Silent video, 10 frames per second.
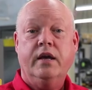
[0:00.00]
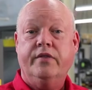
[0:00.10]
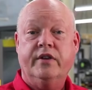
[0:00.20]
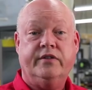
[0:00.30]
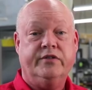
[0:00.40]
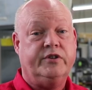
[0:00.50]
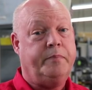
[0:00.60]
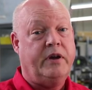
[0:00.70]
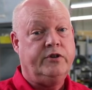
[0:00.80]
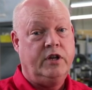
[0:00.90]
This is
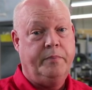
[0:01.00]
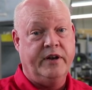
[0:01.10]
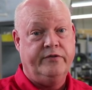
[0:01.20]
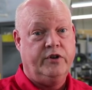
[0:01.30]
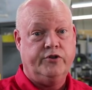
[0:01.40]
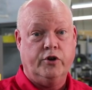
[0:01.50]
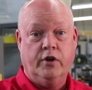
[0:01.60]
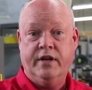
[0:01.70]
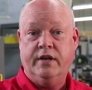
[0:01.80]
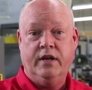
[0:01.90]
especially beneficial
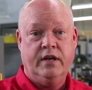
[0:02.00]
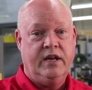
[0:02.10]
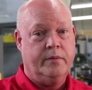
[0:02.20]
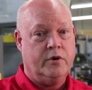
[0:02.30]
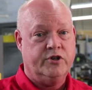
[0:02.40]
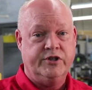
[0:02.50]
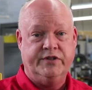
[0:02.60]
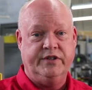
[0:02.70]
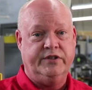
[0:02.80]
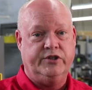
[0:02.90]
in any
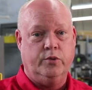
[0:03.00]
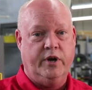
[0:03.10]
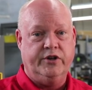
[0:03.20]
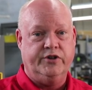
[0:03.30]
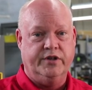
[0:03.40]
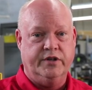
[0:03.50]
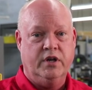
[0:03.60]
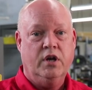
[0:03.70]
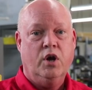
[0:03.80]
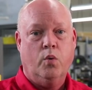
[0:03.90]
emergency situation
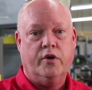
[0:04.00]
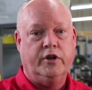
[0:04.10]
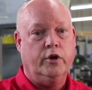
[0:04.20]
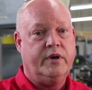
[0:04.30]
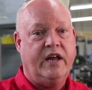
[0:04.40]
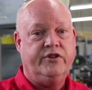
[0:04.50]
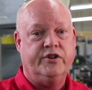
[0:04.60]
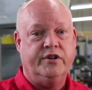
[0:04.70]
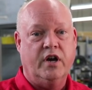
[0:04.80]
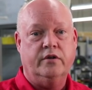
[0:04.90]
where the
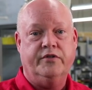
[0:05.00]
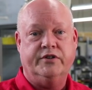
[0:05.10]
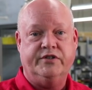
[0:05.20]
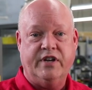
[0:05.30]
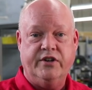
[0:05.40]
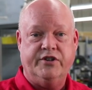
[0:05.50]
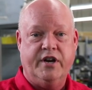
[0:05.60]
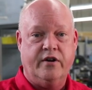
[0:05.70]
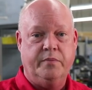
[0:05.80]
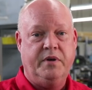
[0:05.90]
location of the
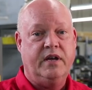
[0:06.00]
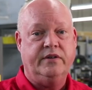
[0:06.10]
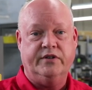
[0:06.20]
stationary PA